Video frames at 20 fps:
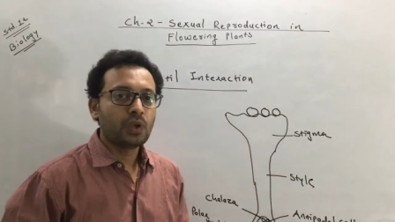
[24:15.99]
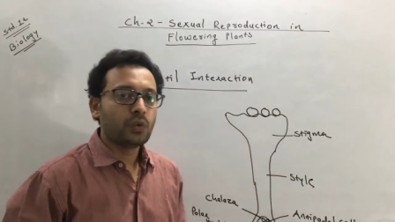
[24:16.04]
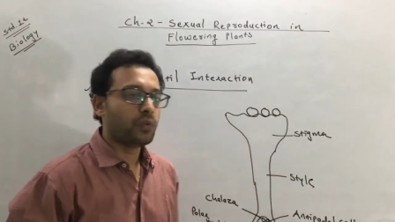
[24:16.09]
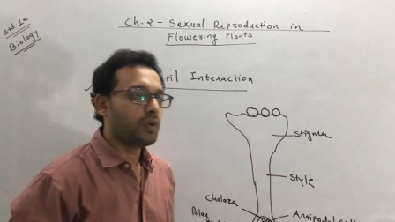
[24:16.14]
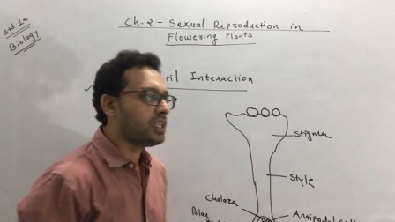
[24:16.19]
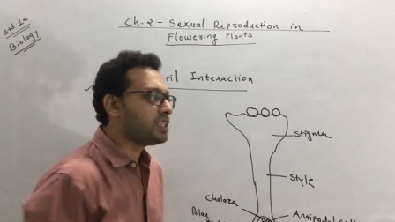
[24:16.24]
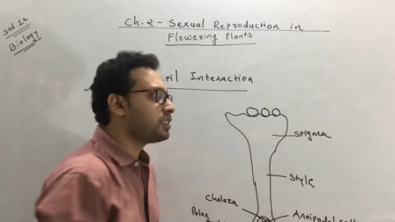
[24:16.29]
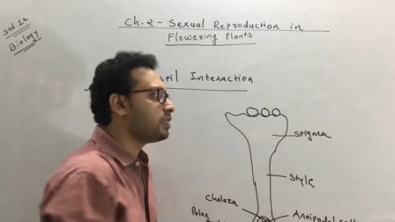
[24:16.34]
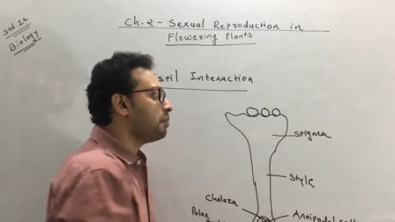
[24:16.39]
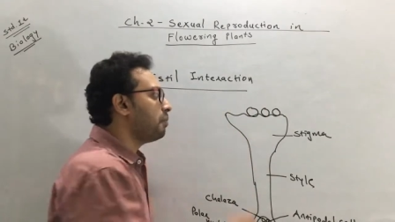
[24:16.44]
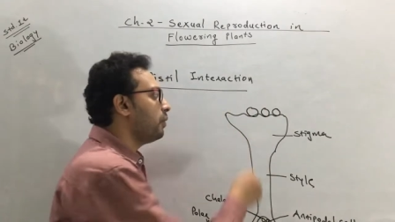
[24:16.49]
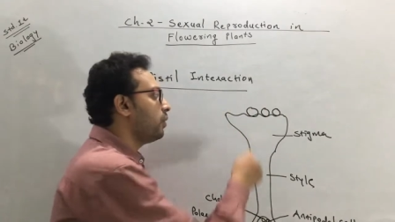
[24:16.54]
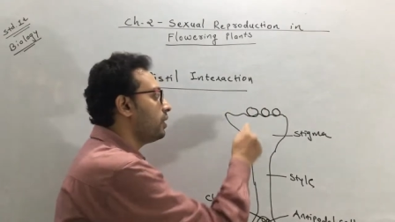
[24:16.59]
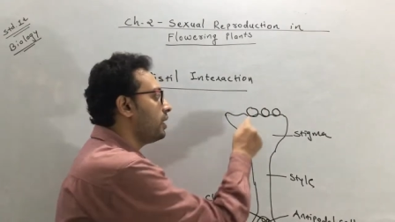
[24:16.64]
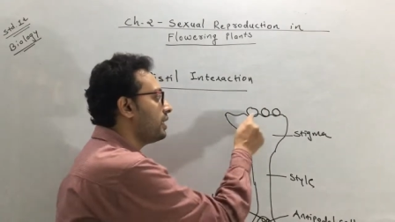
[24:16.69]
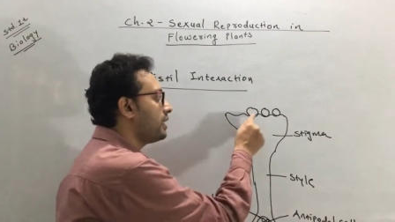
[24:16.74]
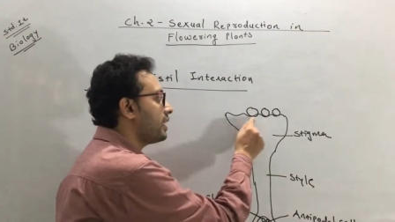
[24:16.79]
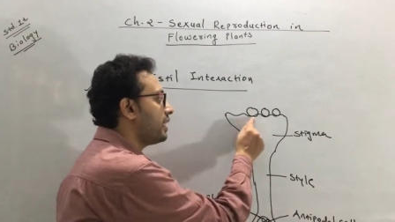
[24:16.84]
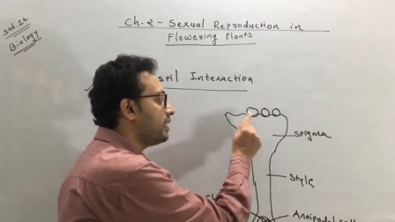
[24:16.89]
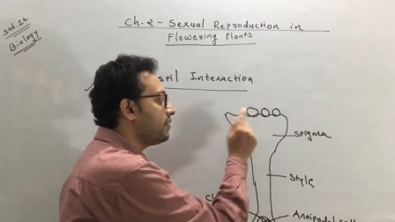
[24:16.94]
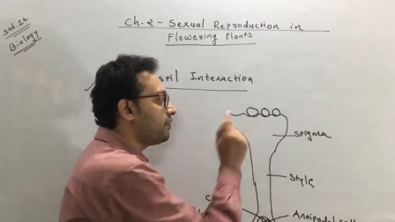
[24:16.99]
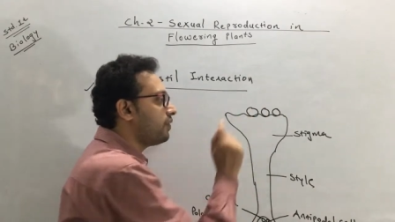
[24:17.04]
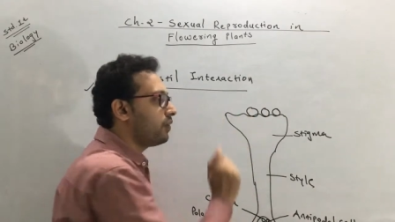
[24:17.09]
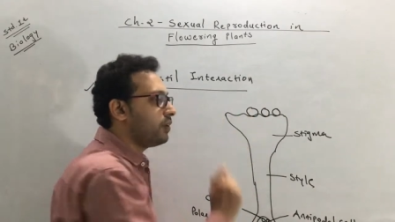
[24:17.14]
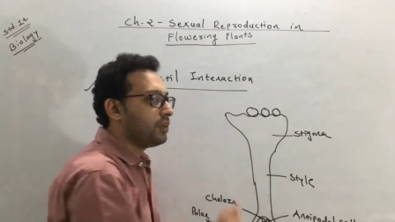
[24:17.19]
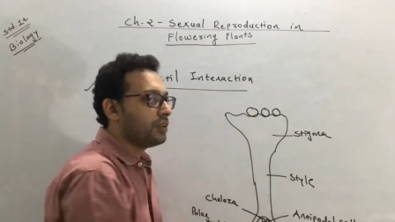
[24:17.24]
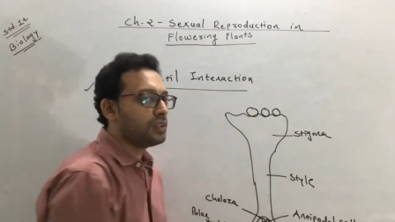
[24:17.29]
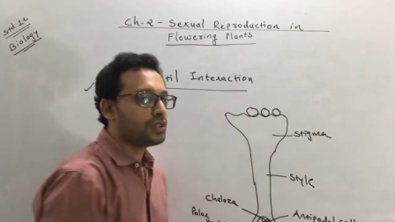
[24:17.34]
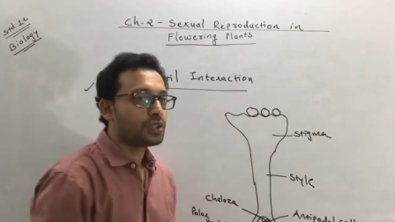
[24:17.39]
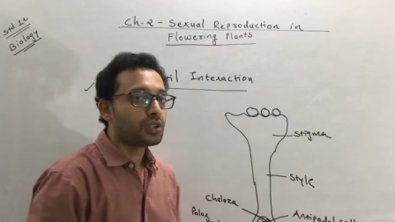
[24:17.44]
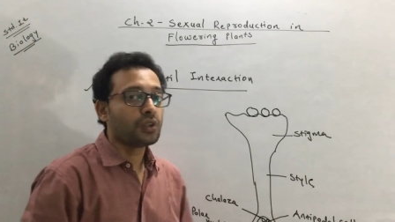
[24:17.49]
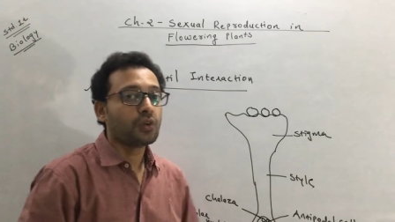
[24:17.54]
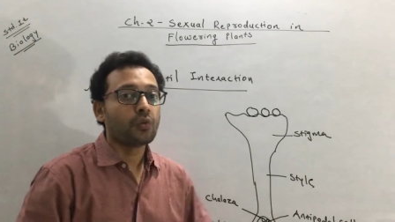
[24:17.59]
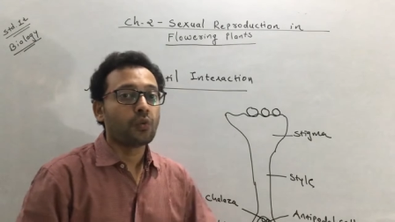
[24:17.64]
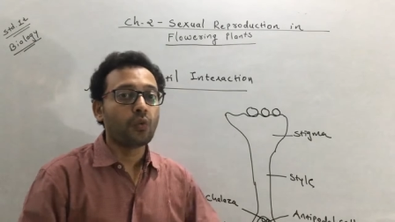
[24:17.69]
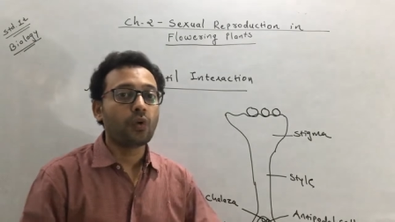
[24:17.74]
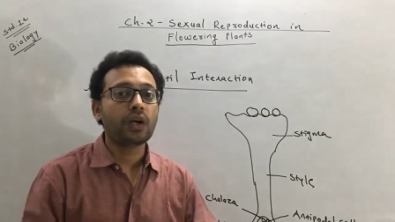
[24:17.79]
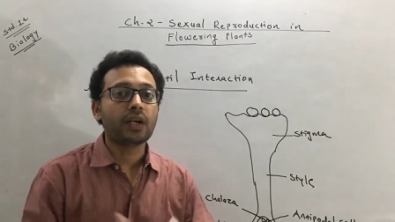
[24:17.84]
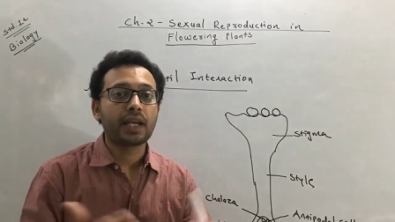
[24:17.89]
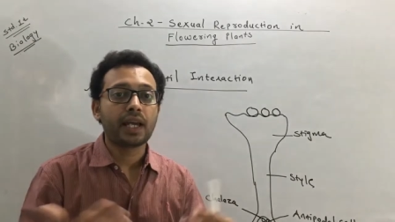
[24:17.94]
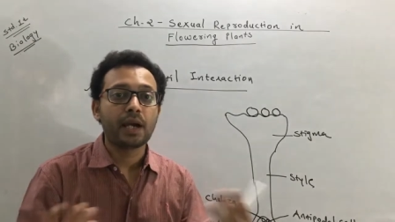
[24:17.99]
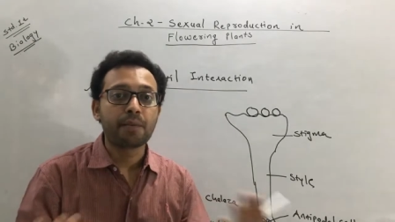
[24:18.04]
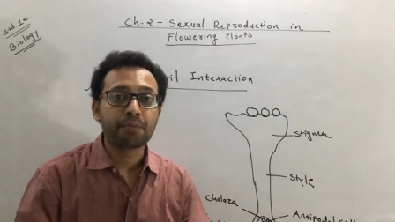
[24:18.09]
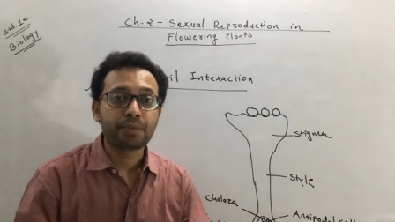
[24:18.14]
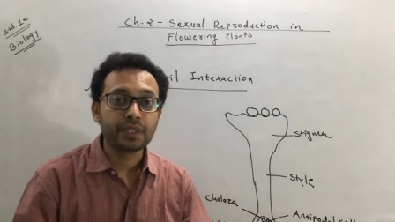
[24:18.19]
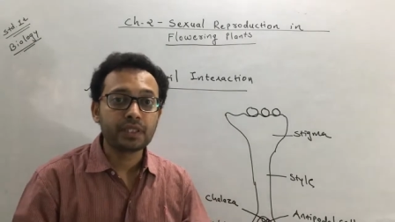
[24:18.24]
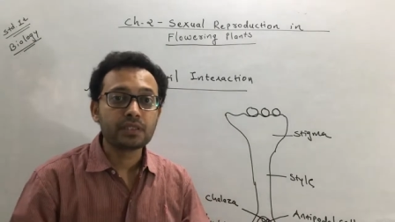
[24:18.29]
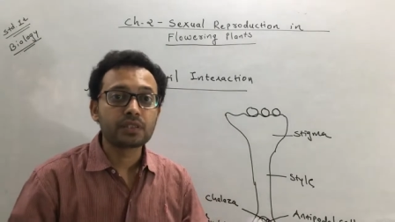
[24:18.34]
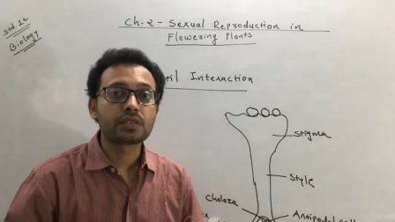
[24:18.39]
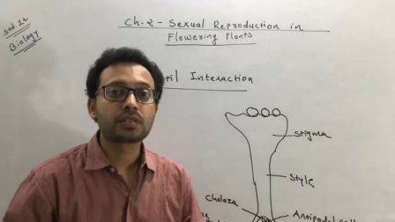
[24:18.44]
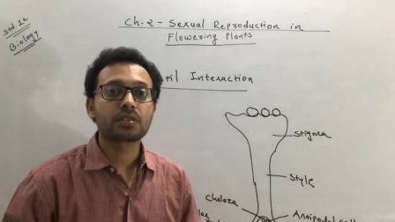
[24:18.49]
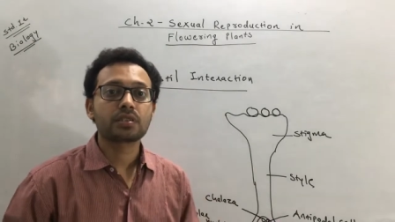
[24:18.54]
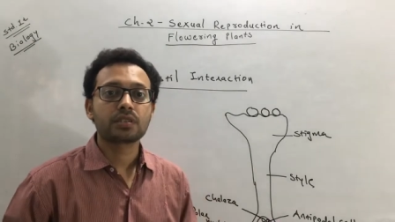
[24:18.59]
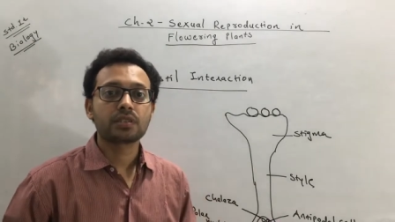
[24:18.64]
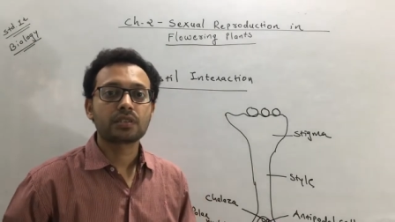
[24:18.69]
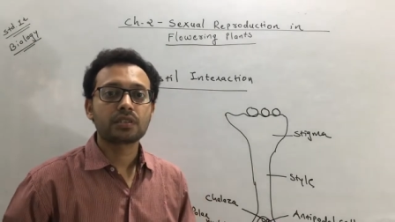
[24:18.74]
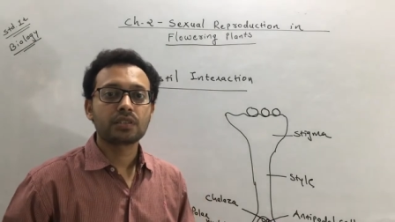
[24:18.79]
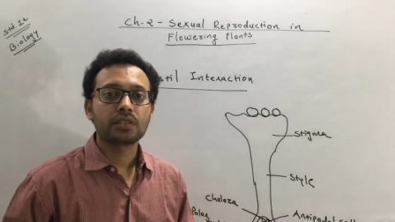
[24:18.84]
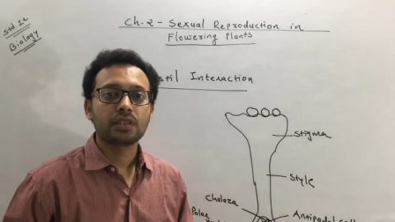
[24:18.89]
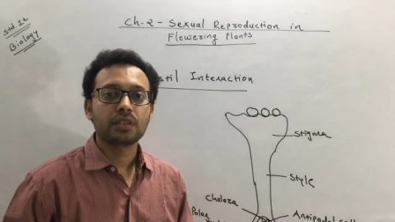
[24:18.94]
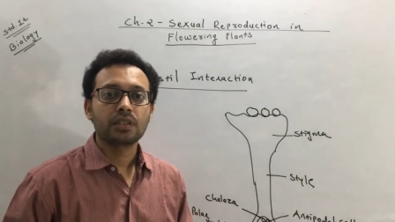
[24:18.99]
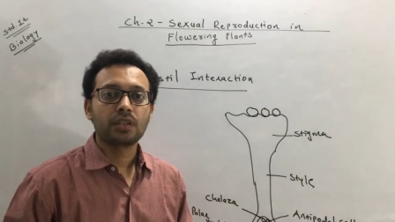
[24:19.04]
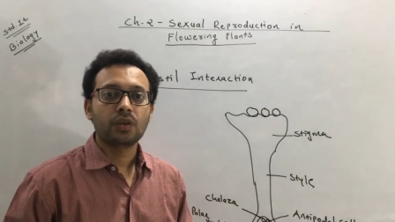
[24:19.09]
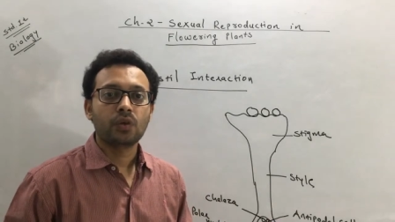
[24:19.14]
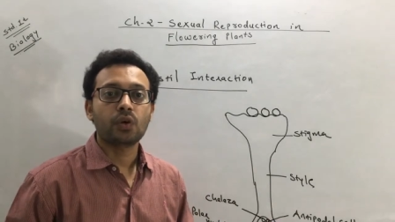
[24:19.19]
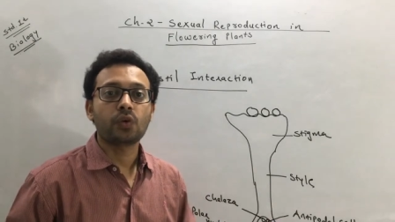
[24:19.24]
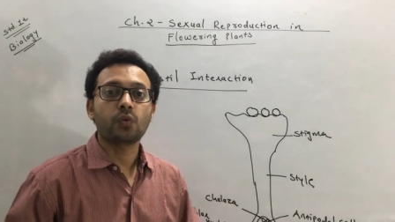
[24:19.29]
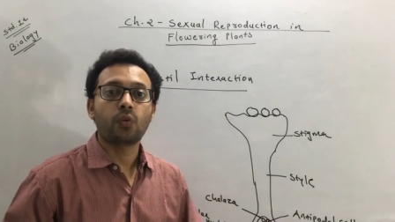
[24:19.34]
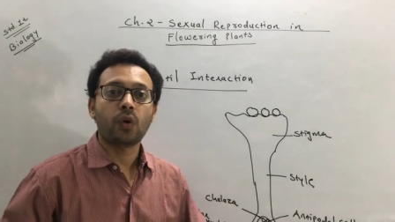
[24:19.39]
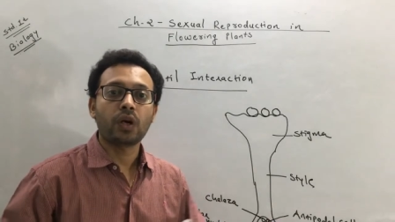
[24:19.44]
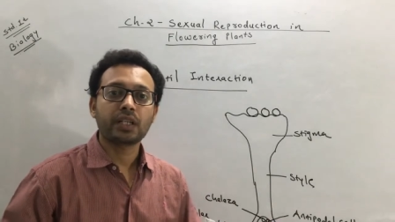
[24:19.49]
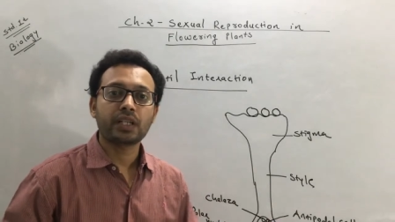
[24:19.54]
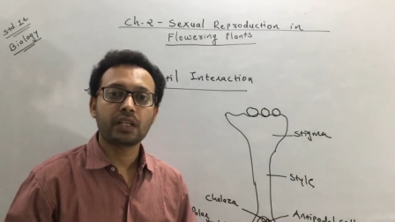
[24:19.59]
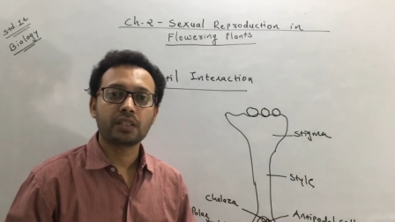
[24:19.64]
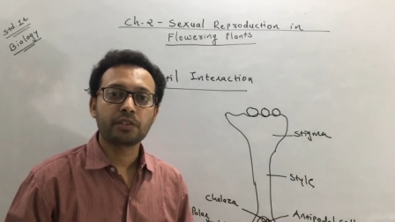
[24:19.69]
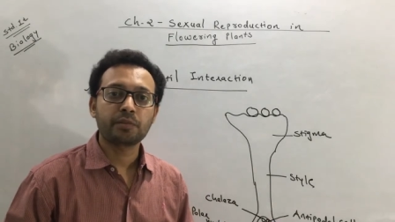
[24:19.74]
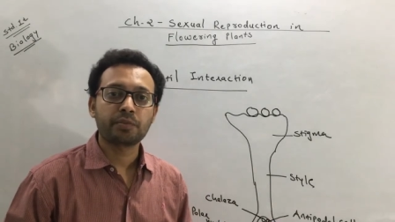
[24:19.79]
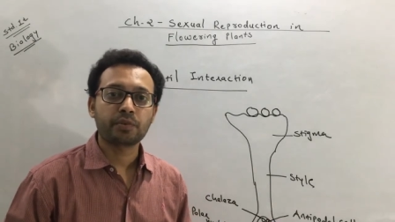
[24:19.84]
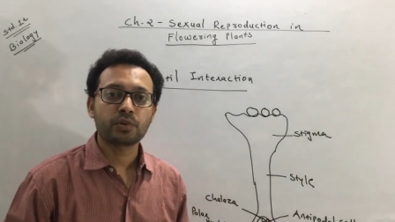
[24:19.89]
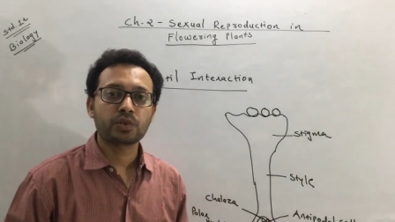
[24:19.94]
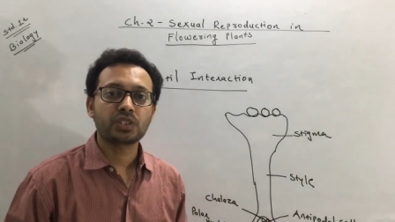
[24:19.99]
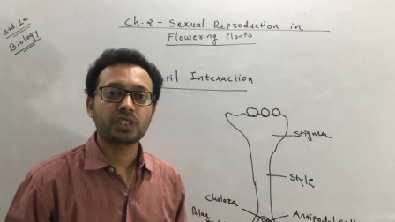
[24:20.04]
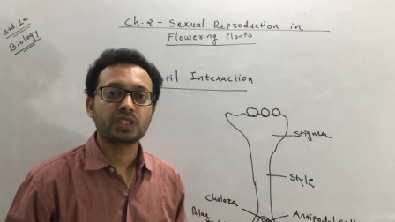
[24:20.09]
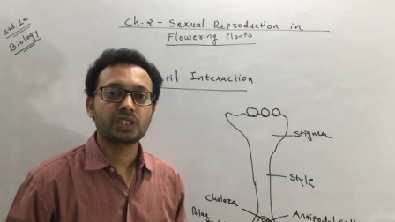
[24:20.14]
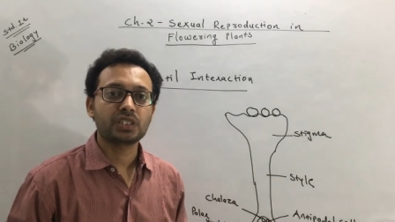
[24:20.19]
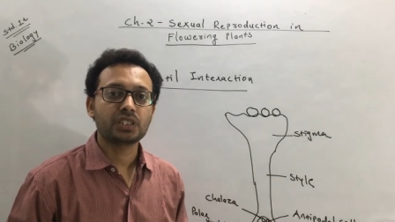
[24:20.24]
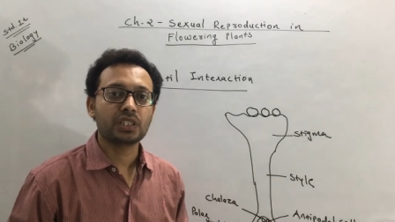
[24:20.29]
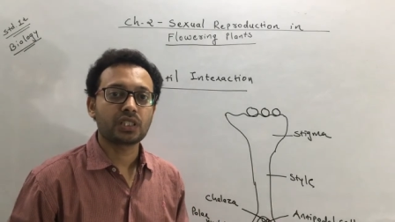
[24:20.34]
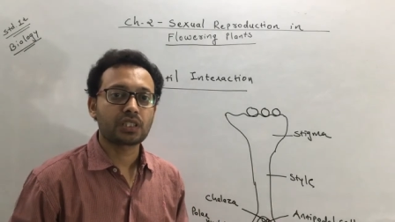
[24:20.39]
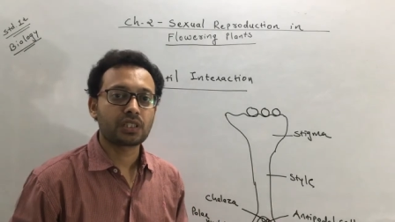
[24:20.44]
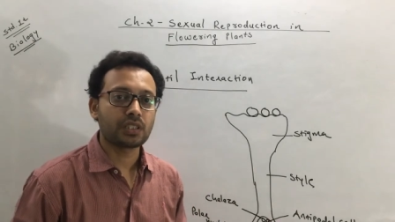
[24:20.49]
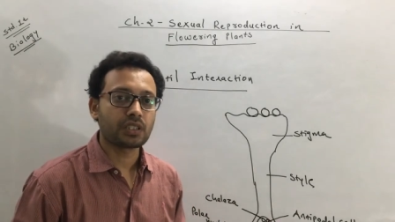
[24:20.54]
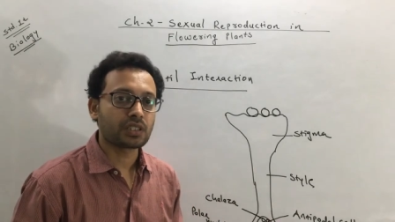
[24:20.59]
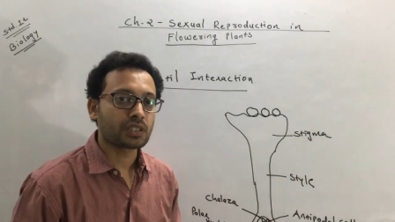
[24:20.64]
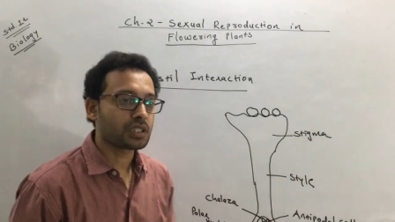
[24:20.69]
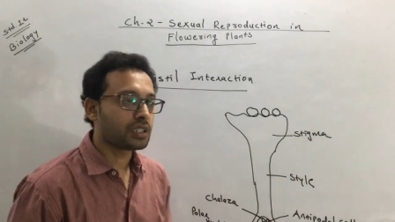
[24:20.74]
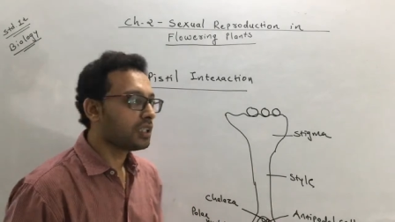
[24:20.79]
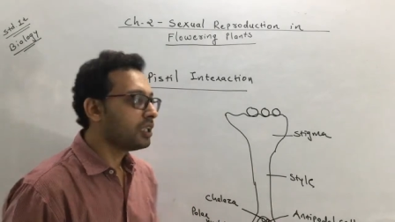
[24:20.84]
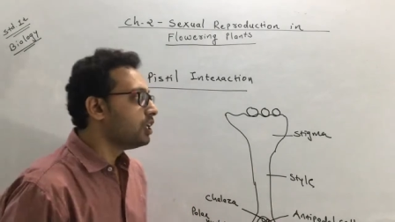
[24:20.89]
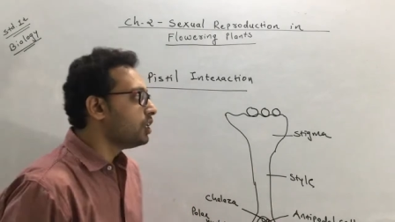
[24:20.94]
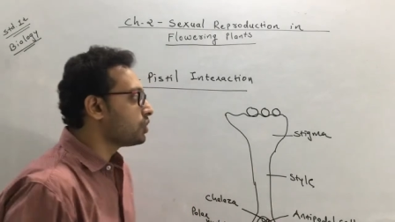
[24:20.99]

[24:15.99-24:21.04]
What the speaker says: Once the pollen grain falls, what happens or what are the processes occurs?